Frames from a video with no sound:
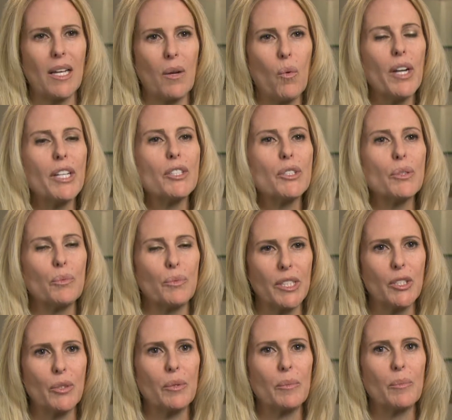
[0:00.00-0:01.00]
I wanted to
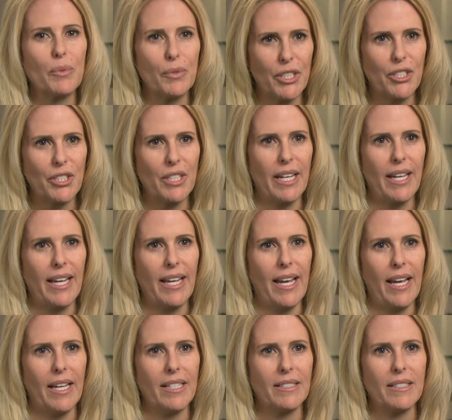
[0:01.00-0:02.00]
redo a bridge that I
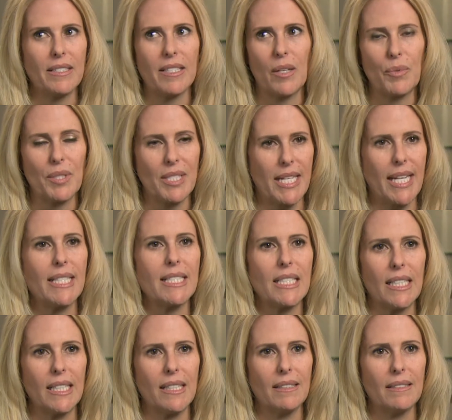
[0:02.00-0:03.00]
had since I was
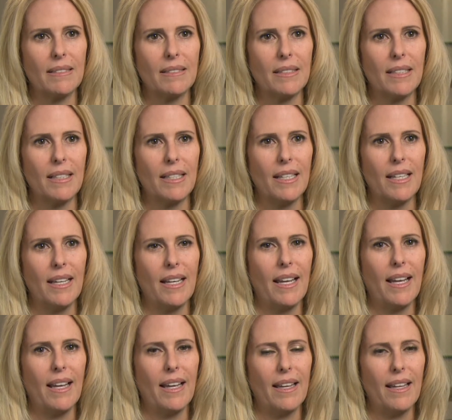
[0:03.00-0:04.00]
19,
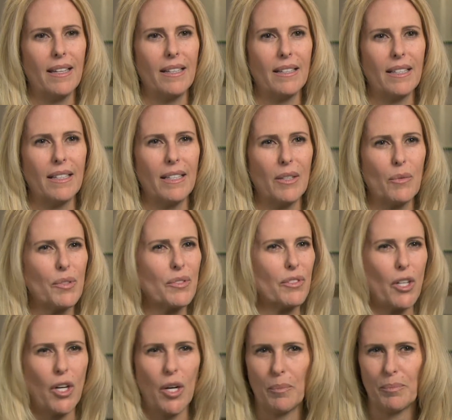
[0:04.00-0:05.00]
and it was
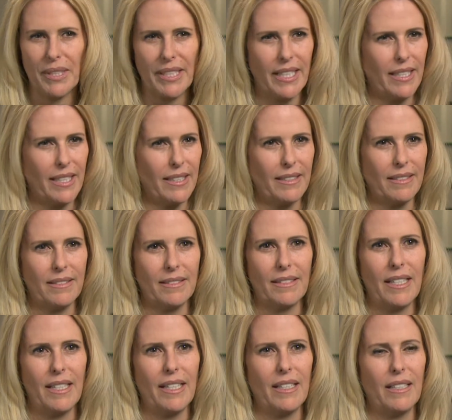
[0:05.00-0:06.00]
complicated.
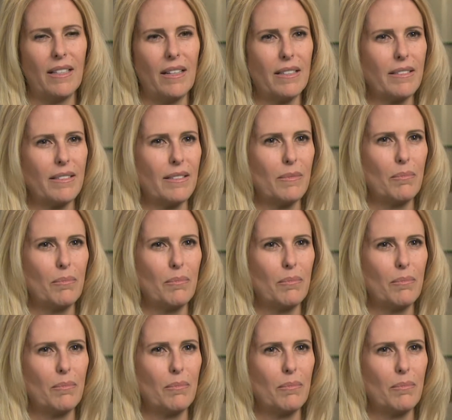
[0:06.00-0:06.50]
I had lost